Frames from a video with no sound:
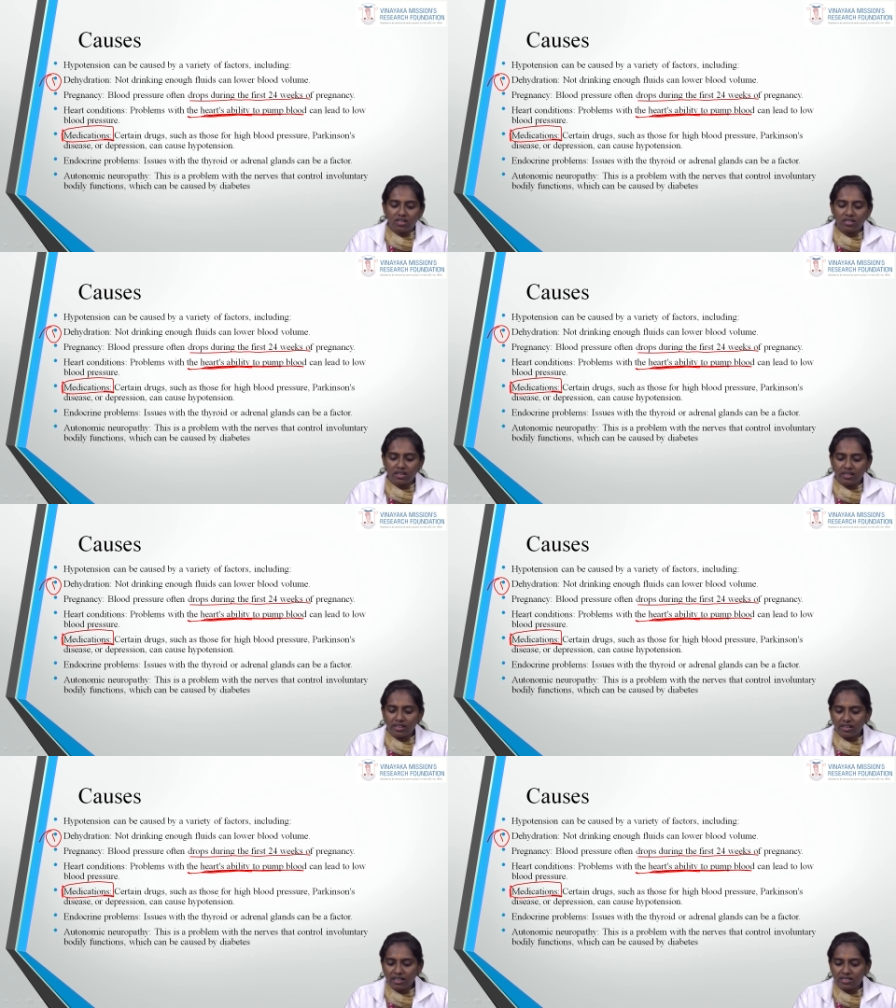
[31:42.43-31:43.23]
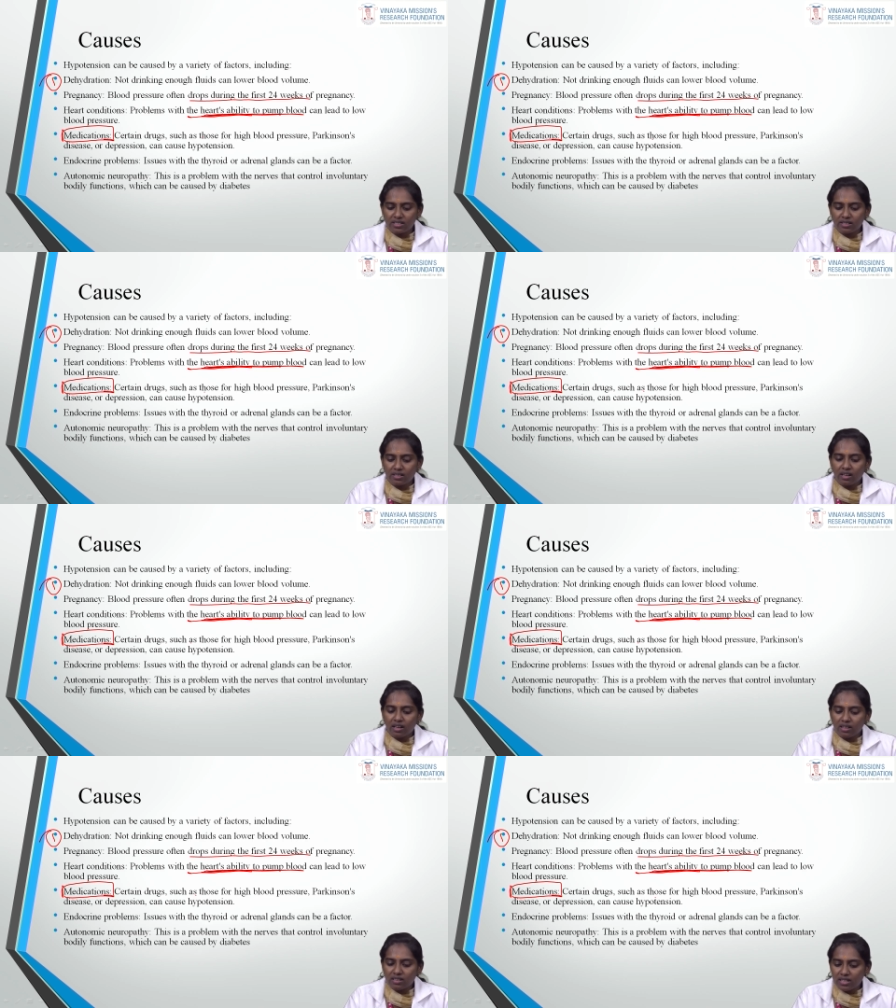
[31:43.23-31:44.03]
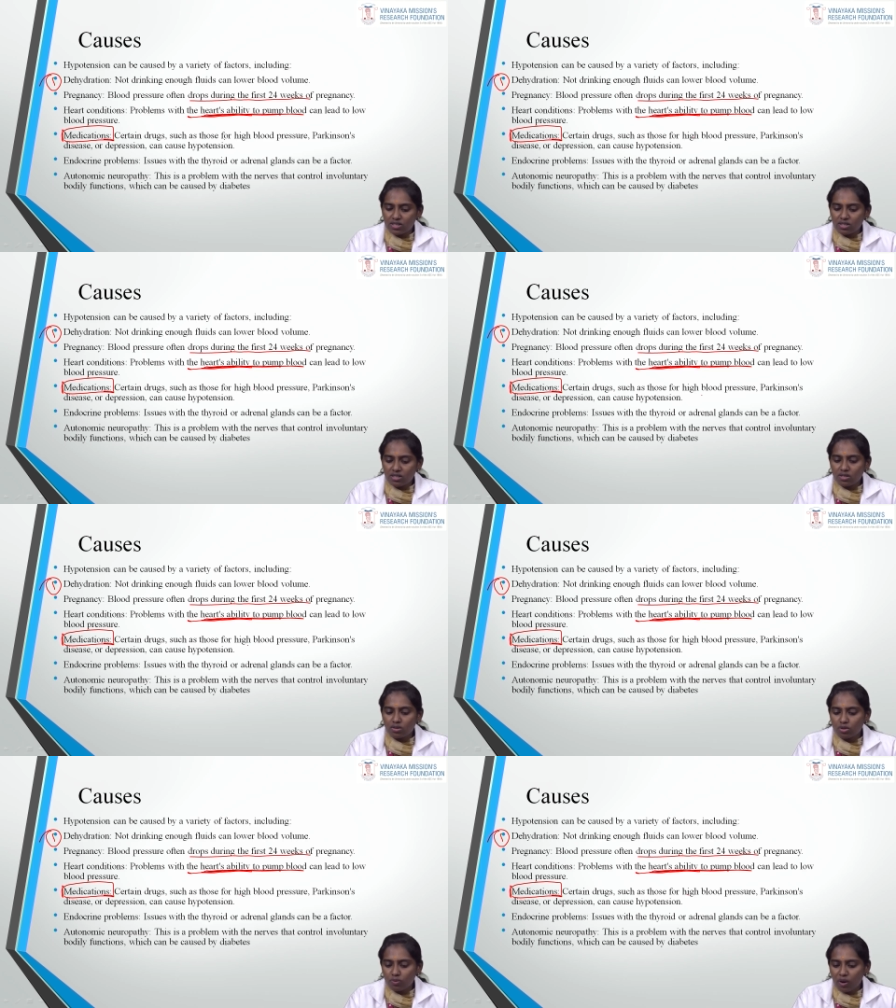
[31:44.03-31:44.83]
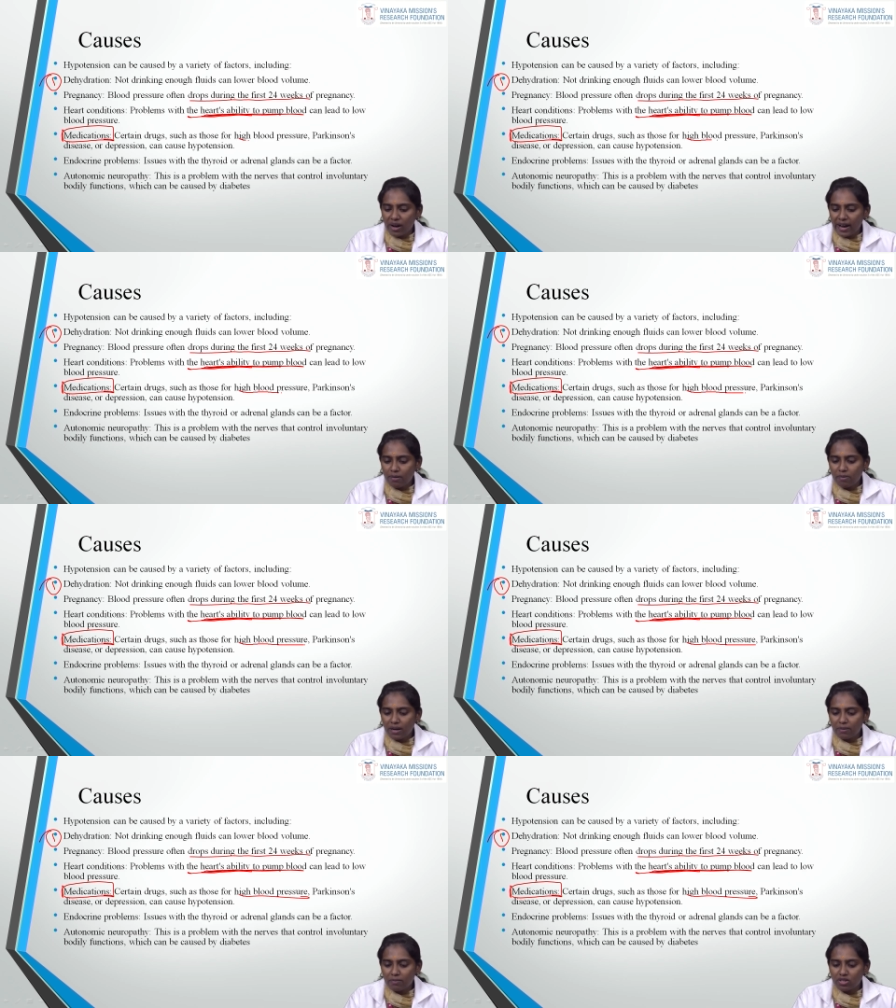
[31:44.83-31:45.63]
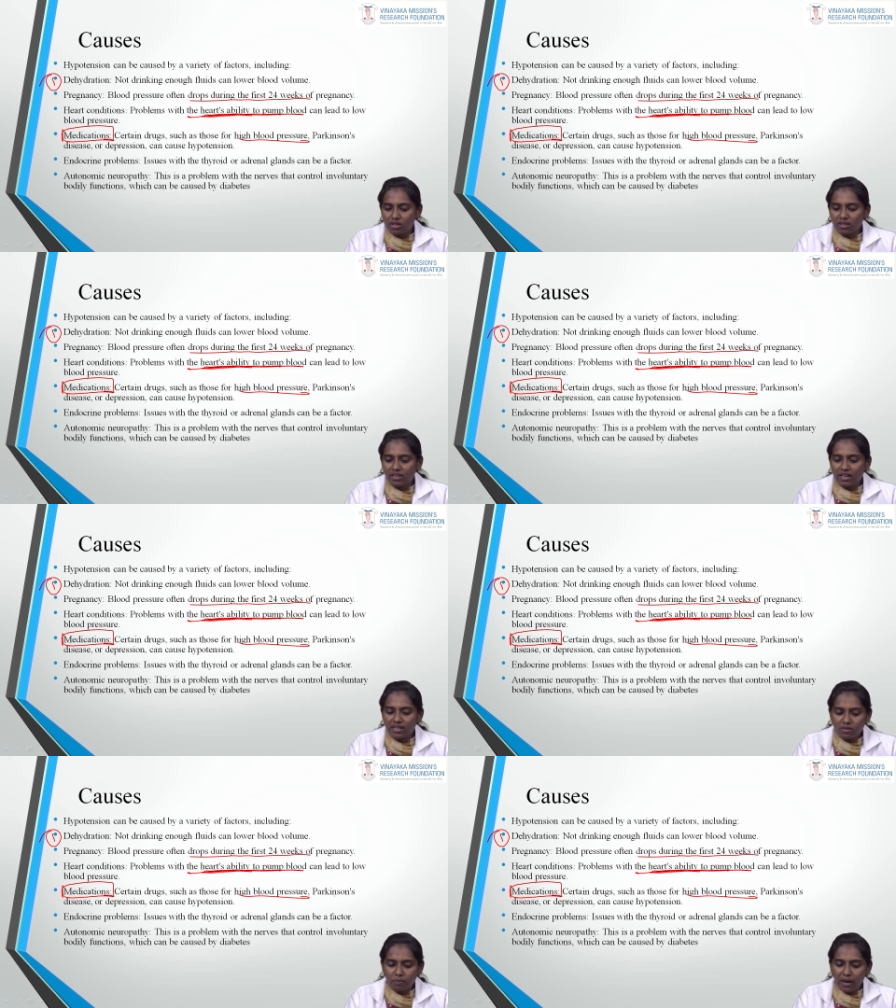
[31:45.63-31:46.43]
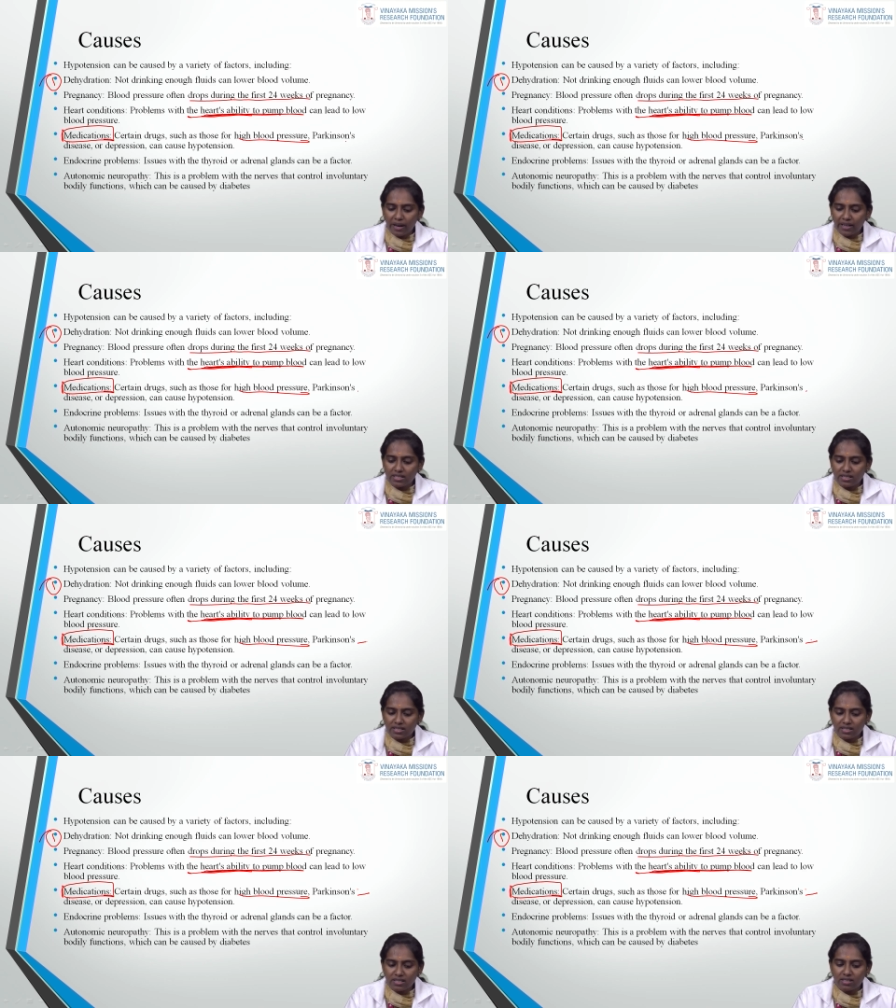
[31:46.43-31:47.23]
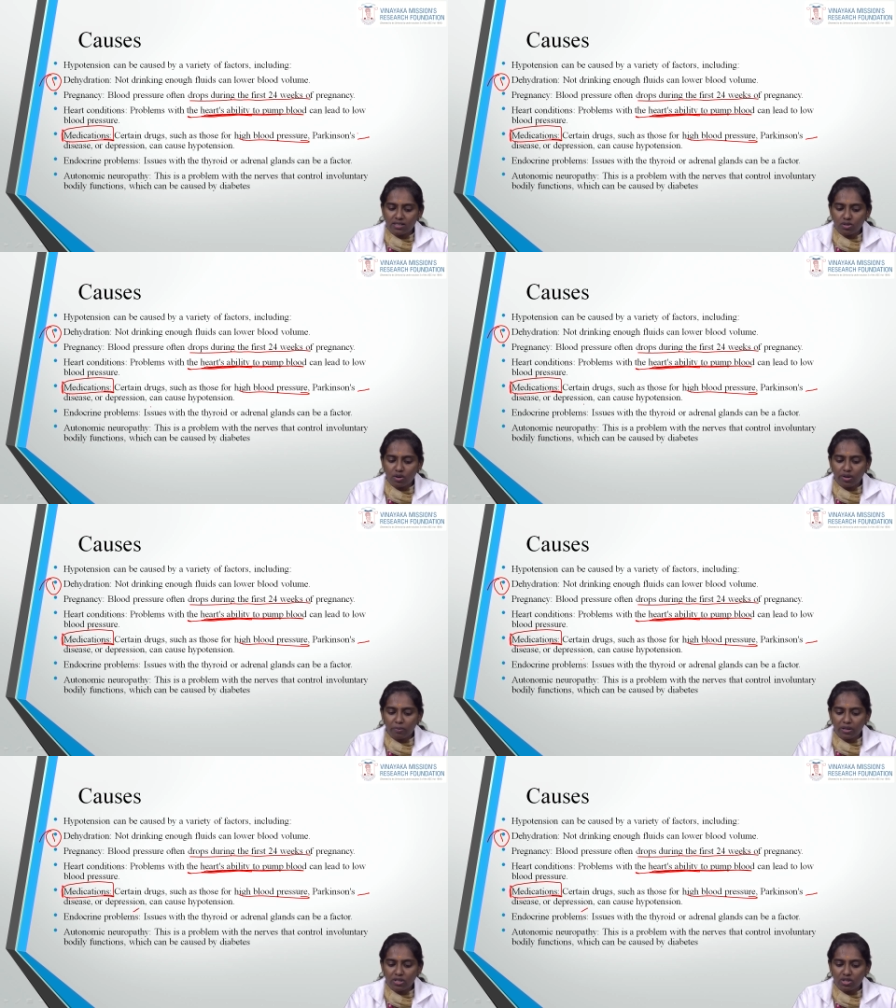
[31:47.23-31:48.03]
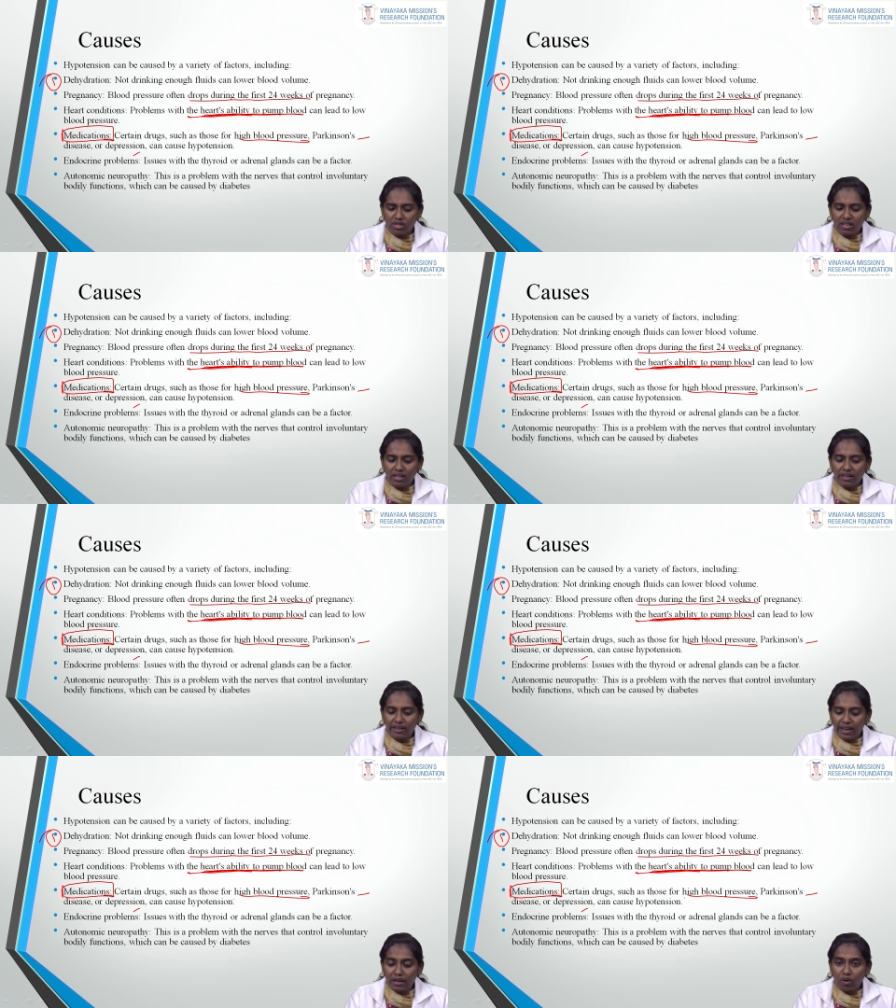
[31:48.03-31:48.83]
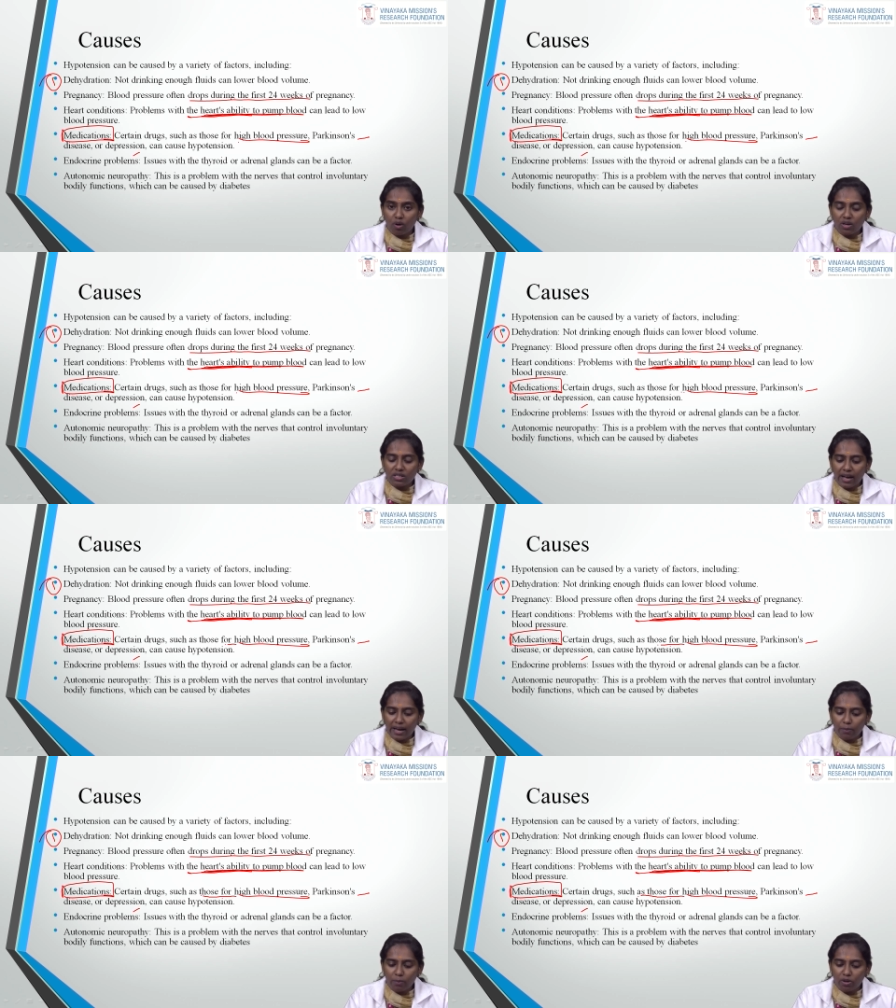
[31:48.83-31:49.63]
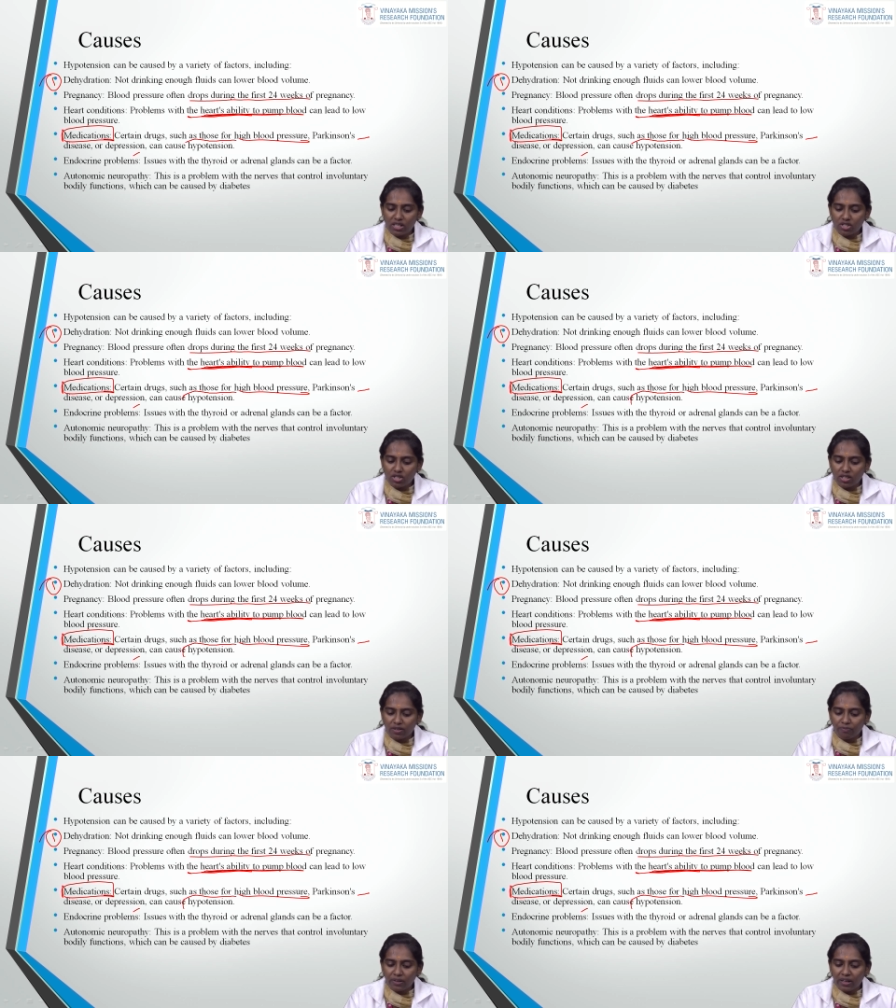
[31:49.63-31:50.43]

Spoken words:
Certain drugs such as those for high blood pressure, that is Parkinson's disease or depression, can cause hypotension.